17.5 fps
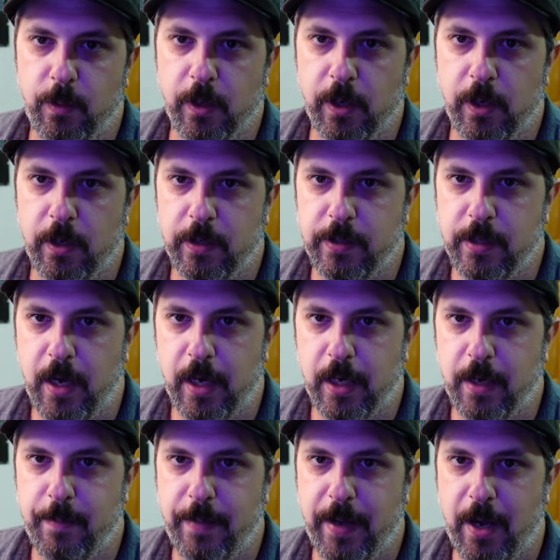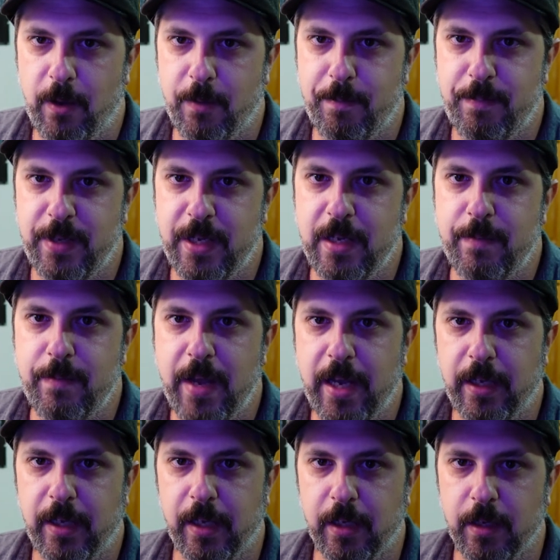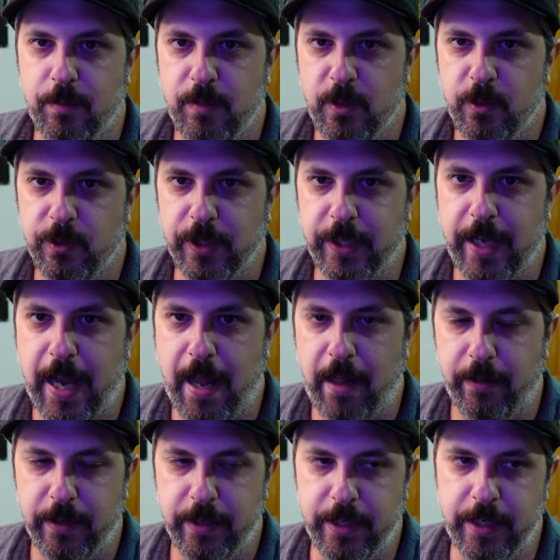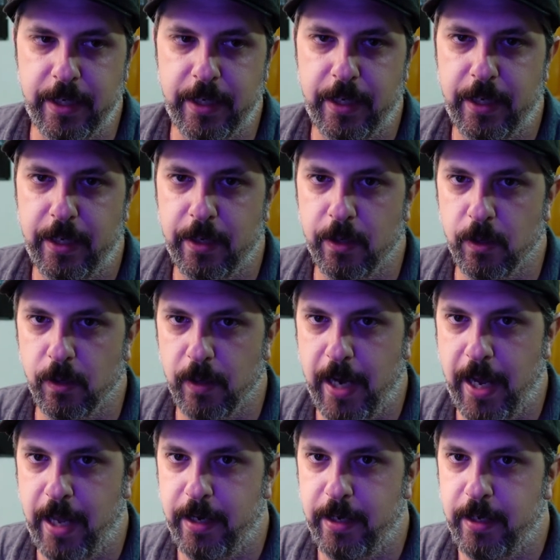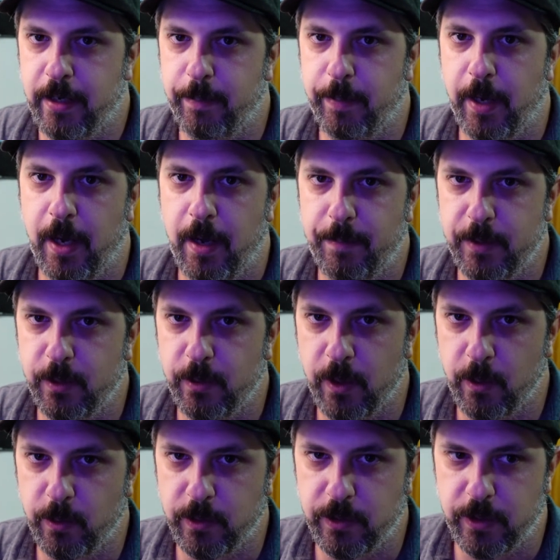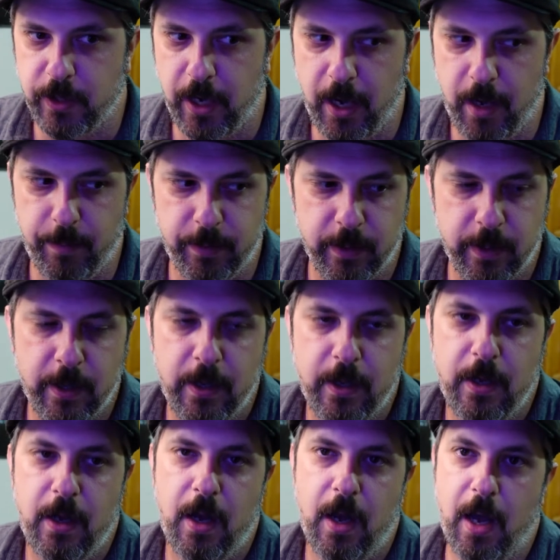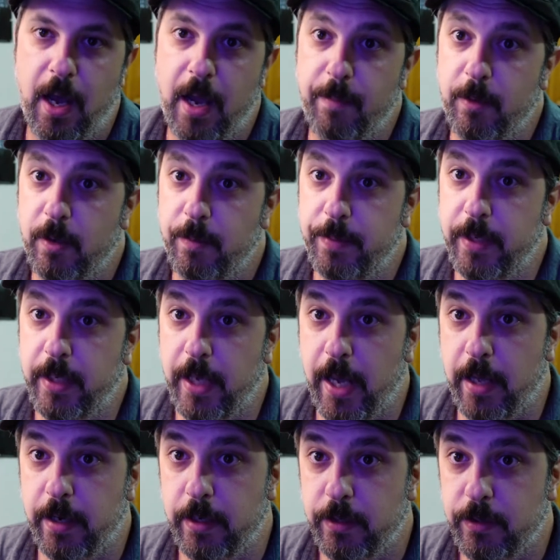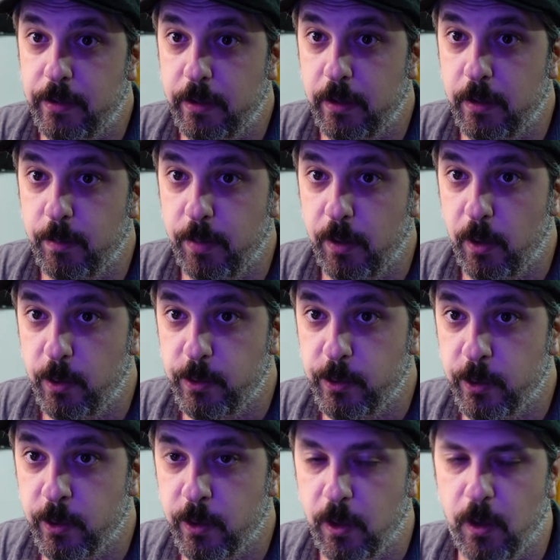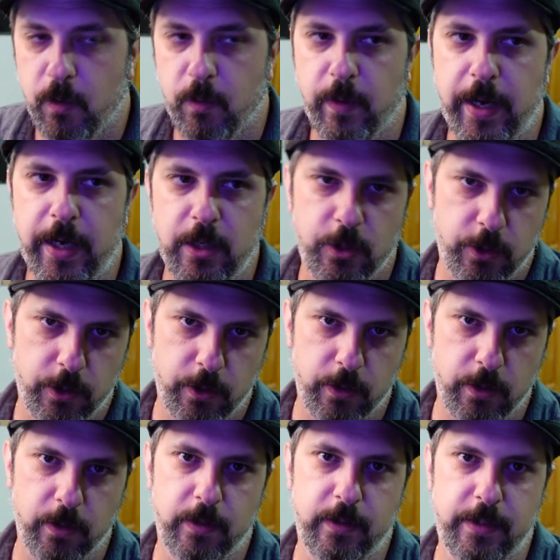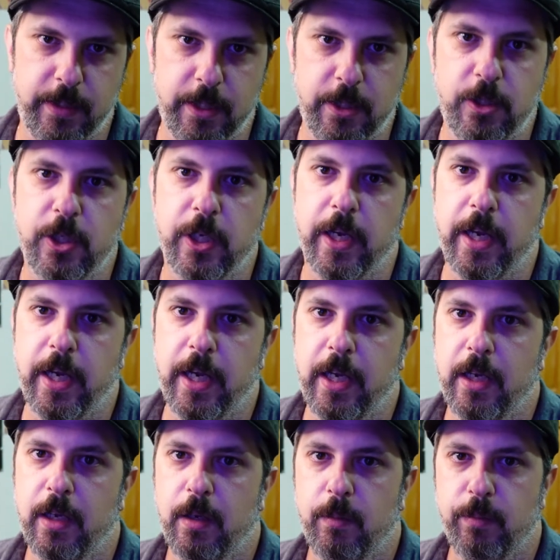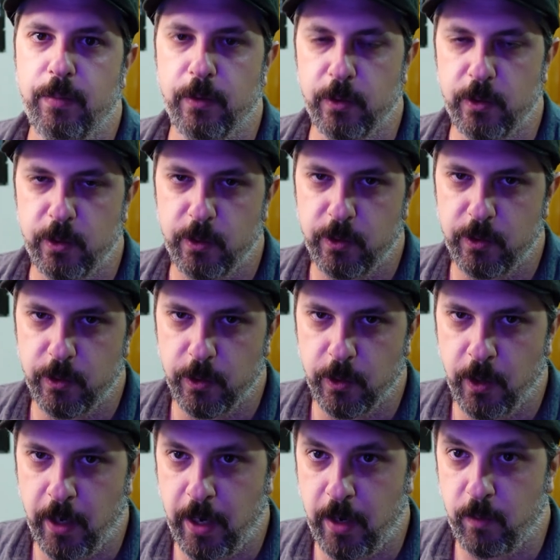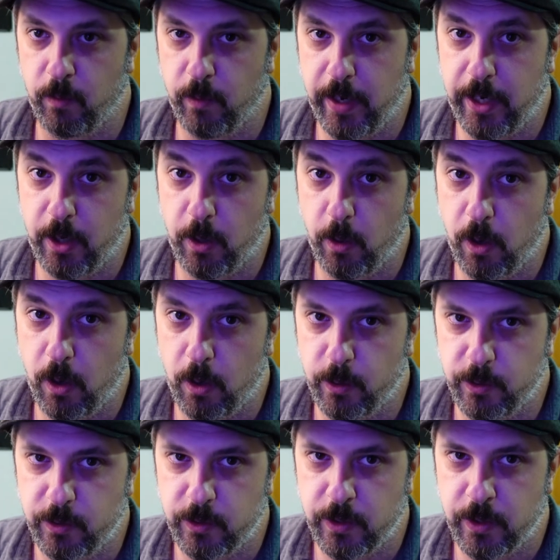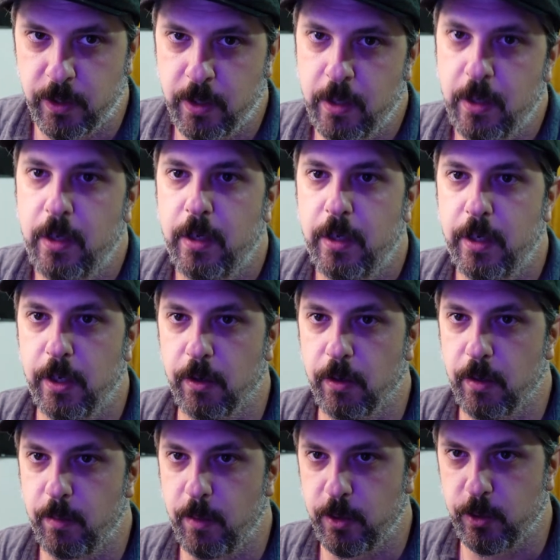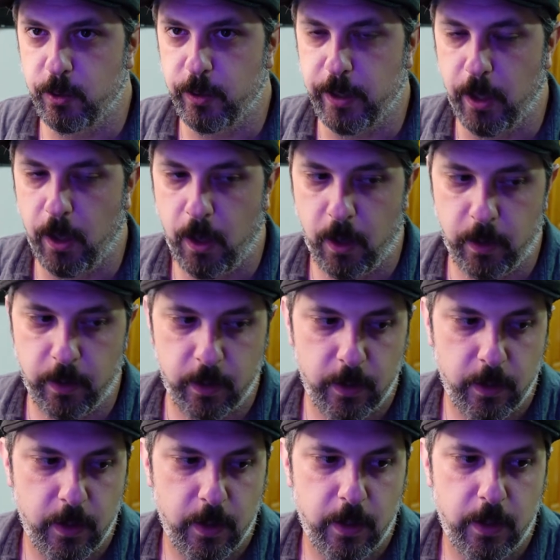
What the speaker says: we're going to talk about beat making and musicality here at Hip Hop You Don't Stop. I'm a pianist, composer, arranger, DJ, producer, and radio host here in Montreal.